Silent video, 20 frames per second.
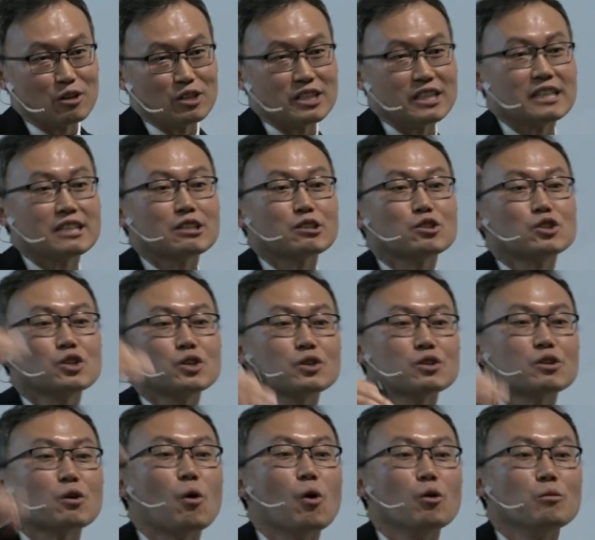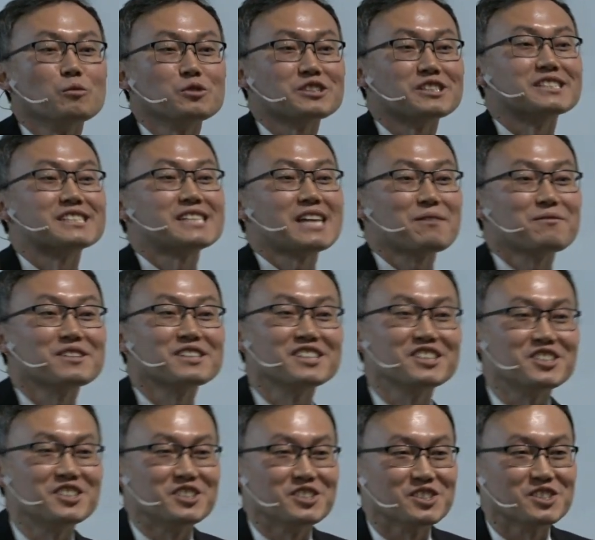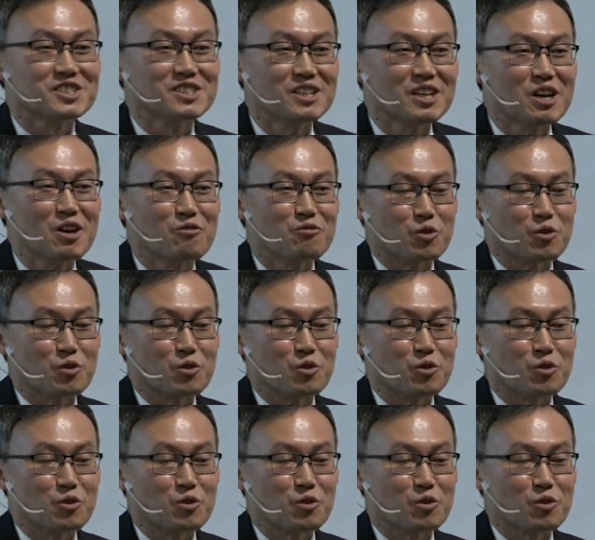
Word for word: It took almost seven years